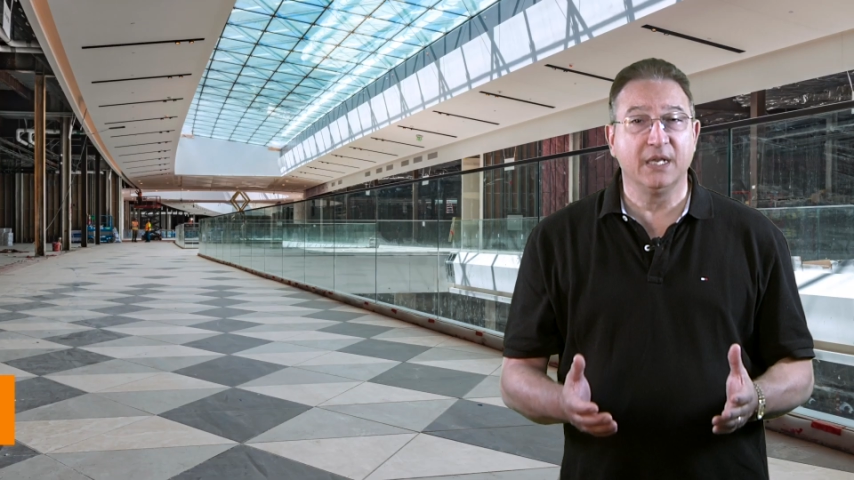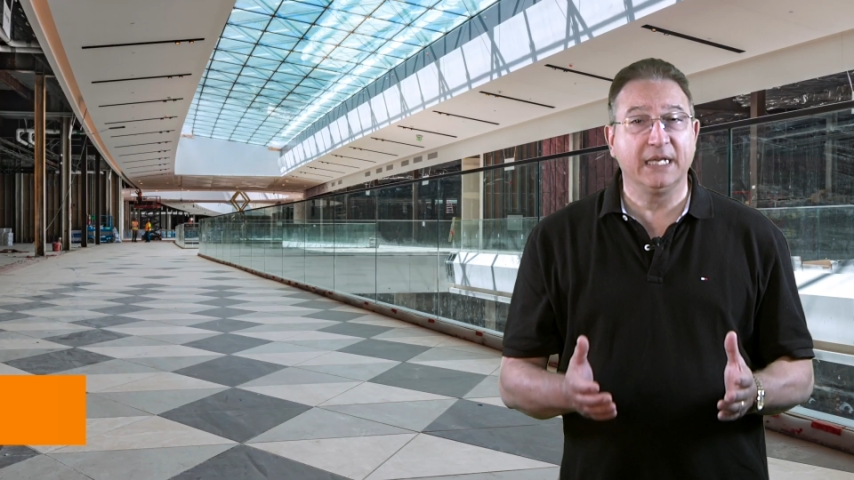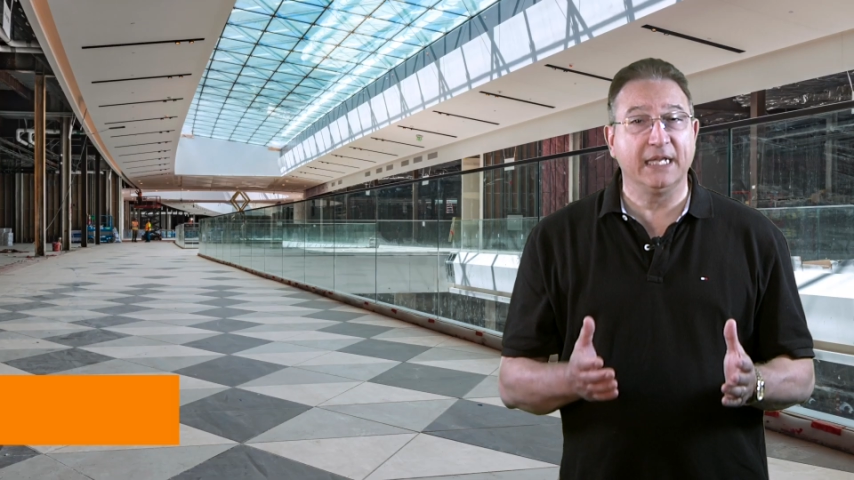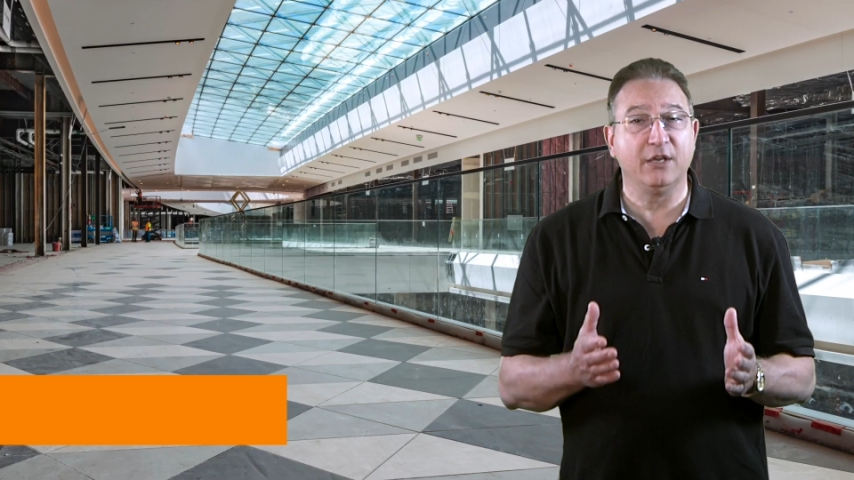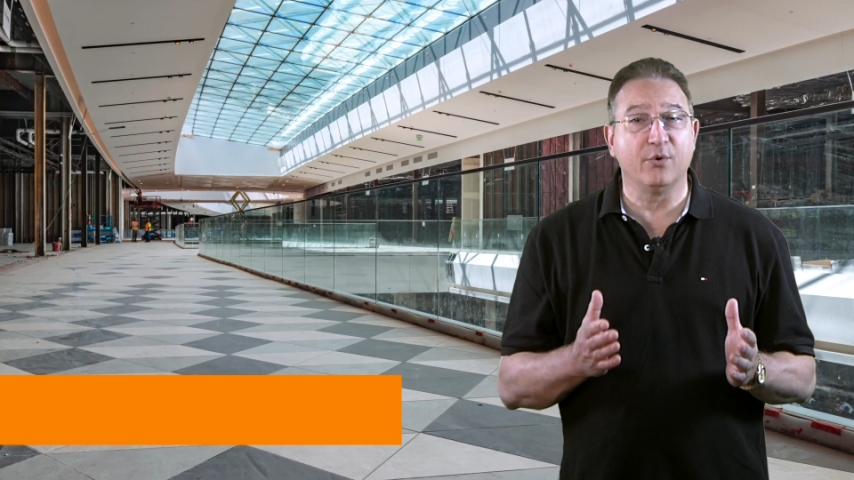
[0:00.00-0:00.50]

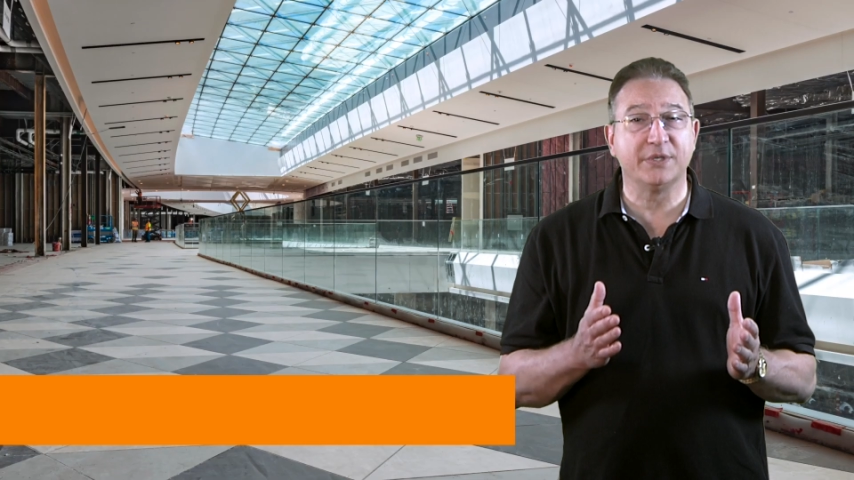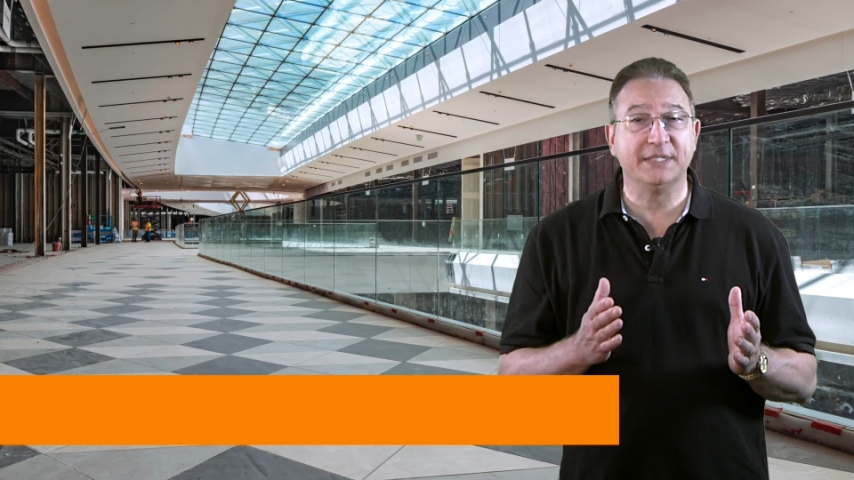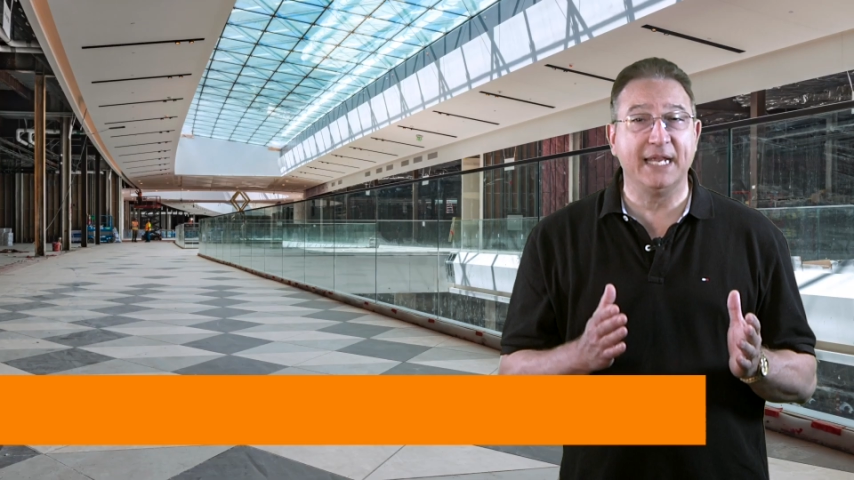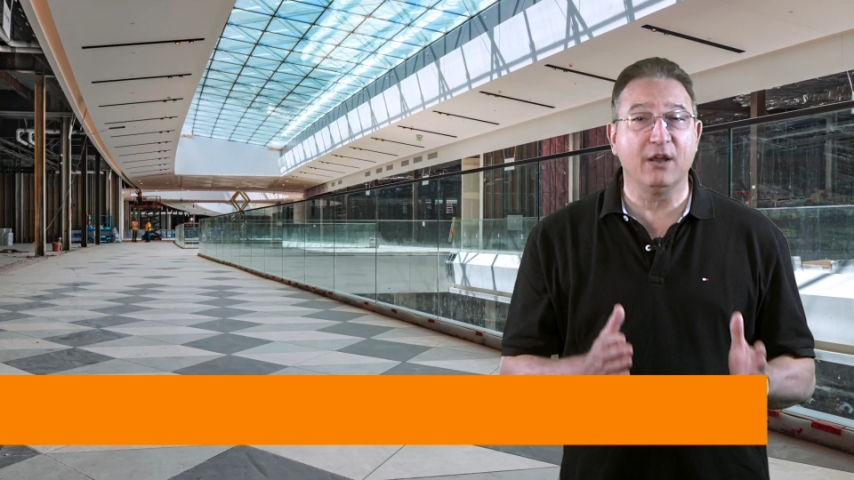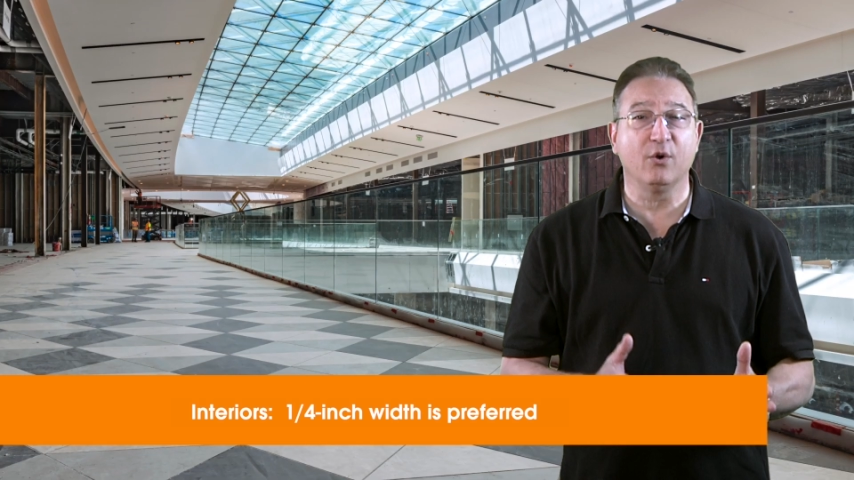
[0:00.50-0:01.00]
can go as
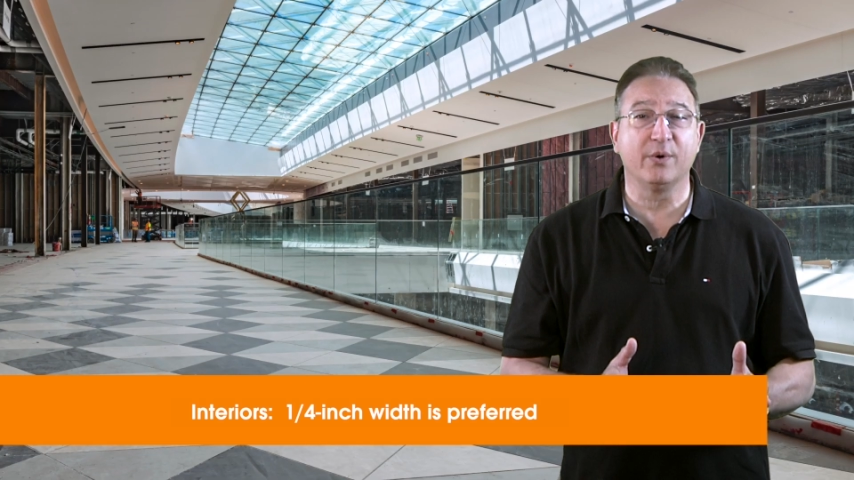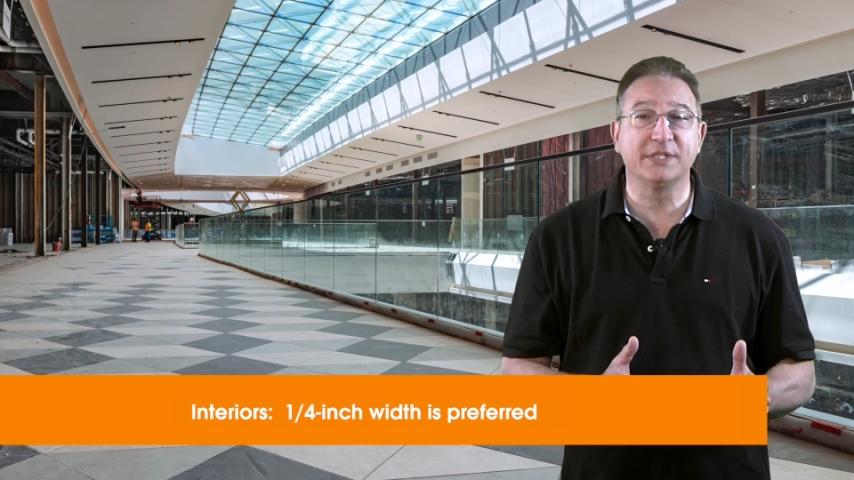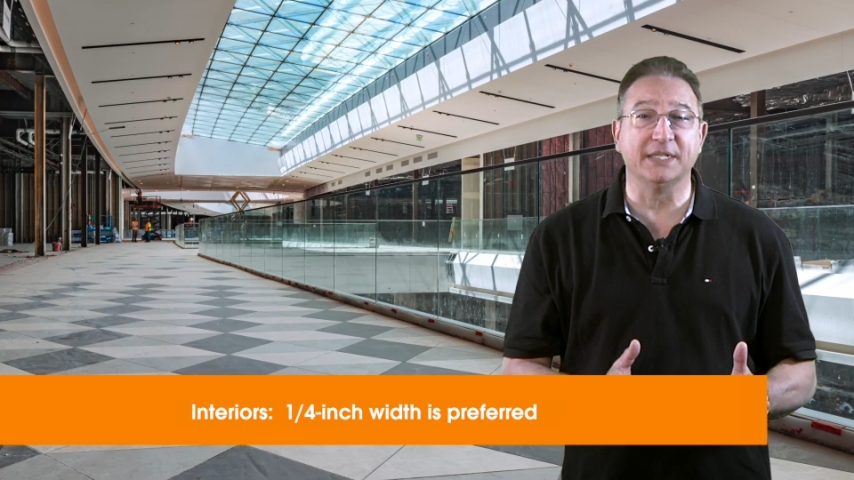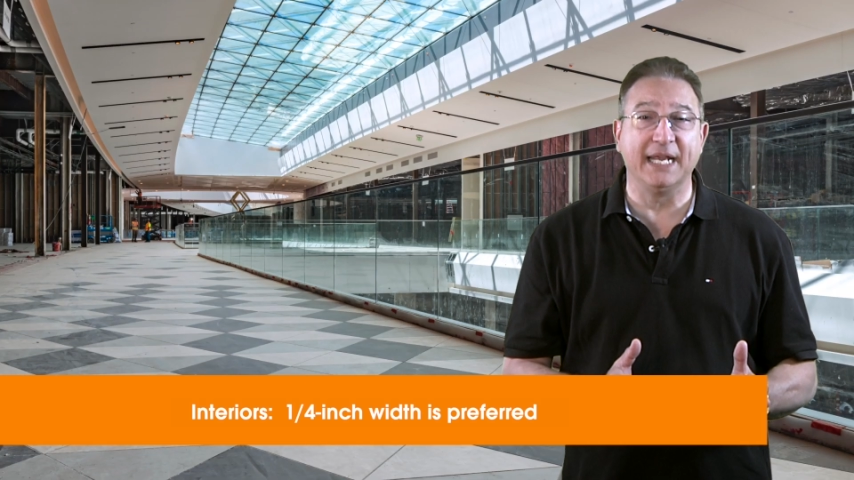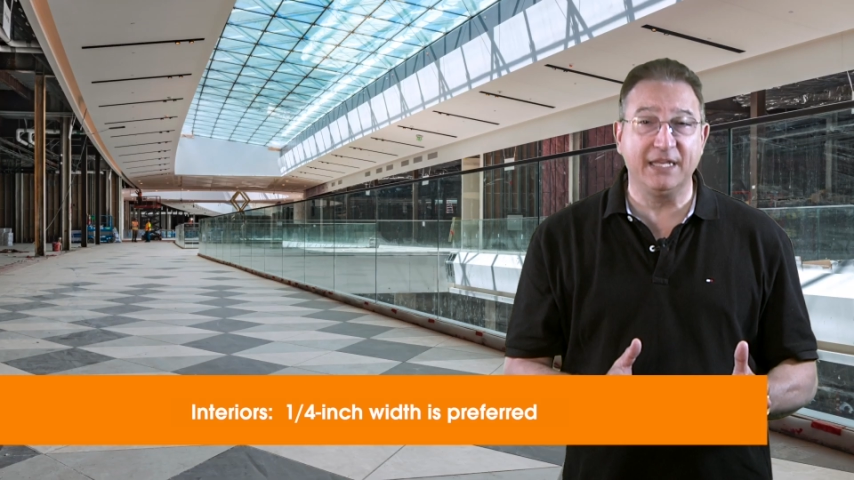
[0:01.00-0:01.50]
narrow
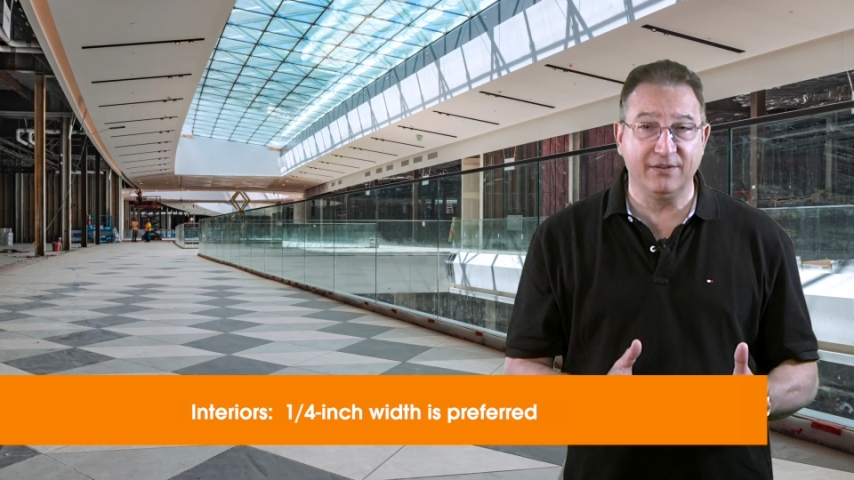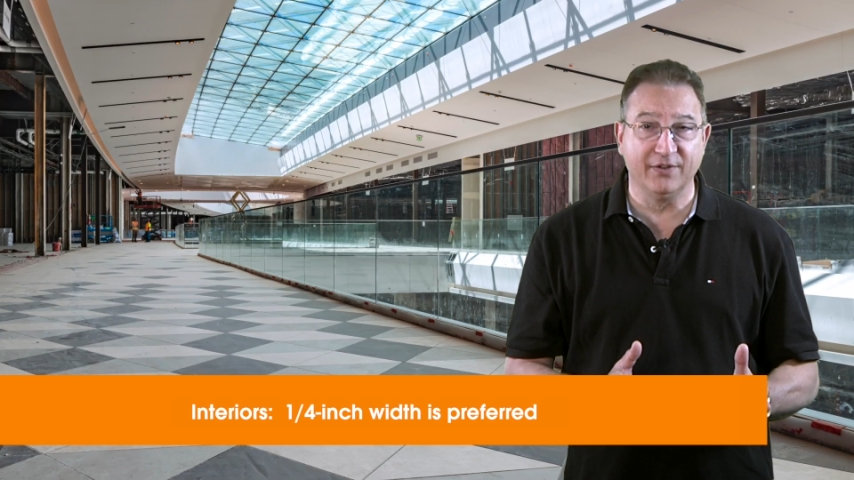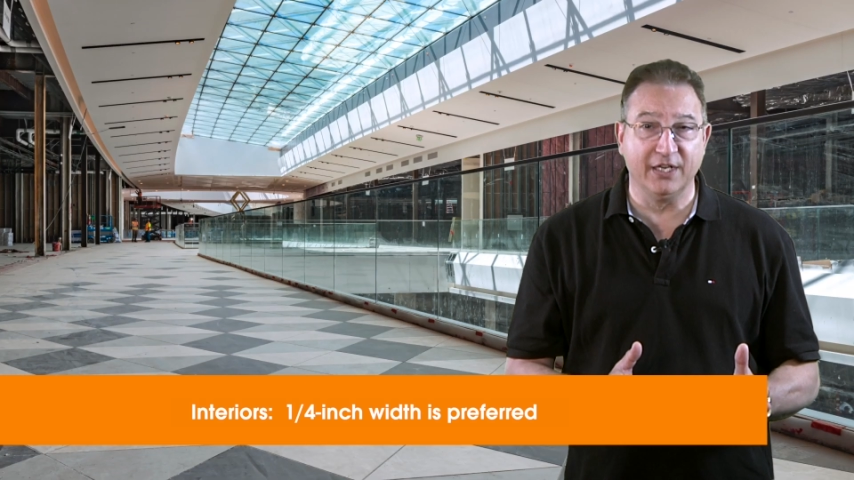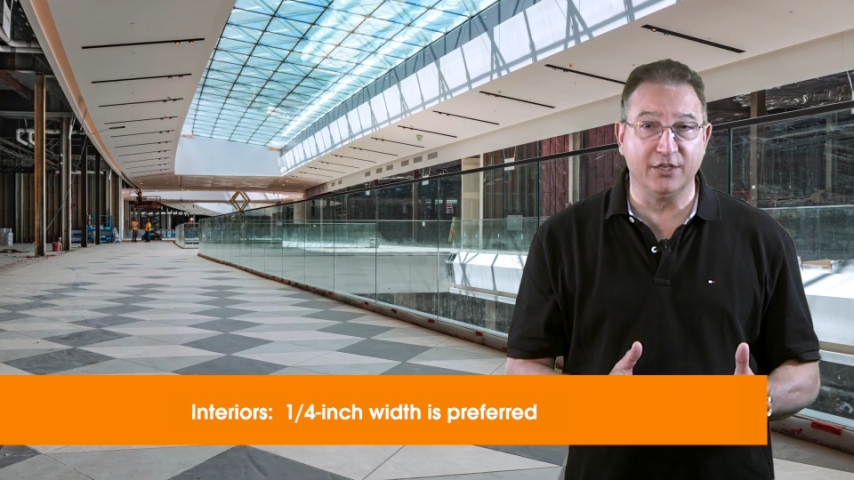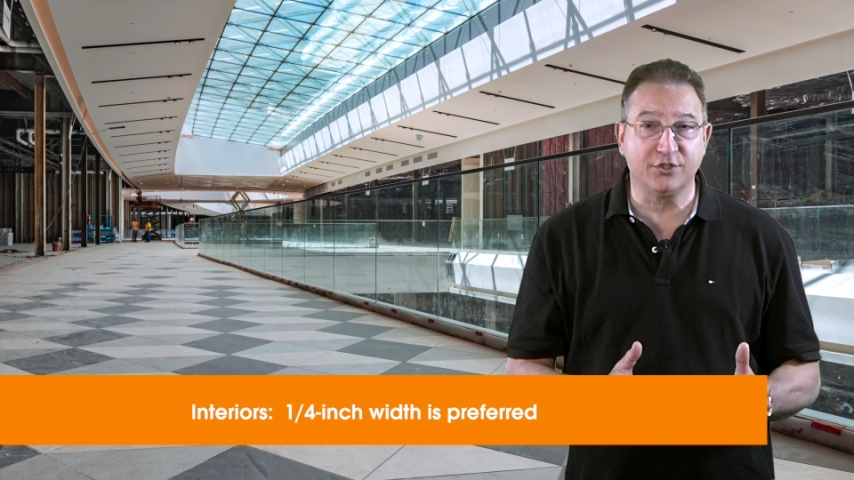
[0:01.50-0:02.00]
as an eighth of
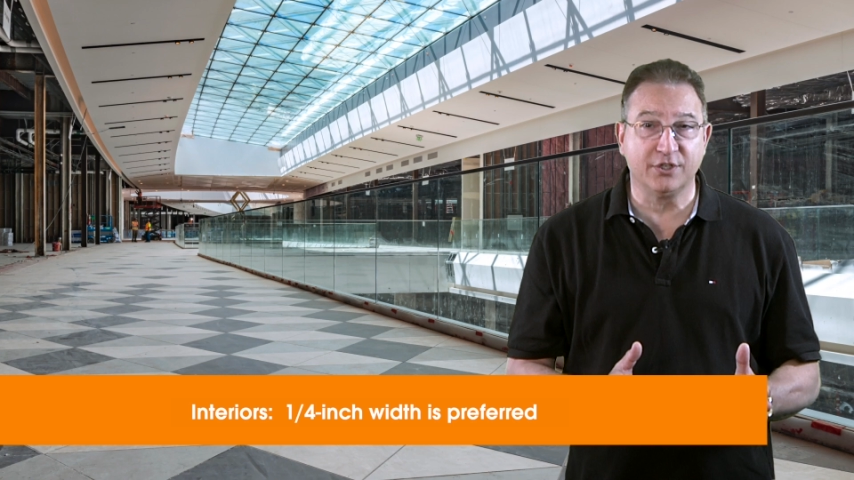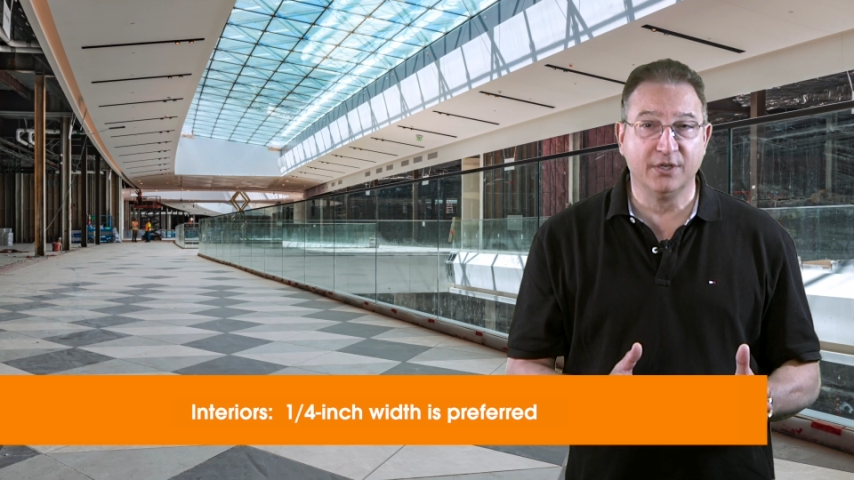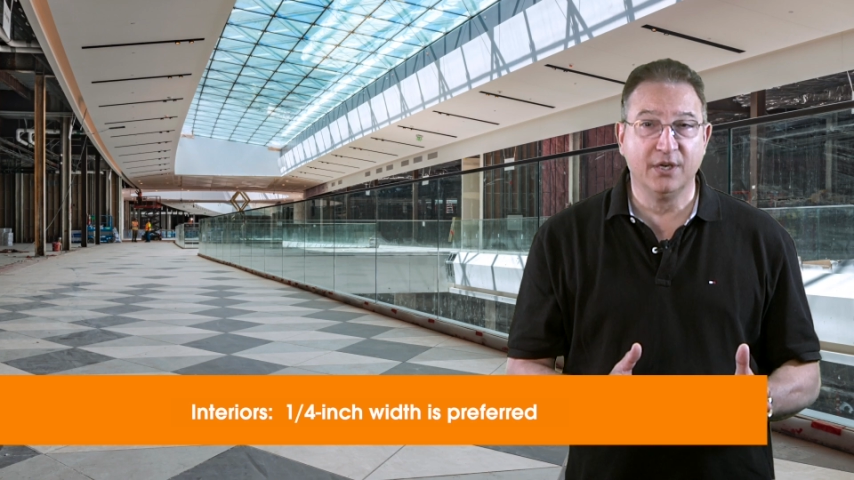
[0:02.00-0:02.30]
an inch,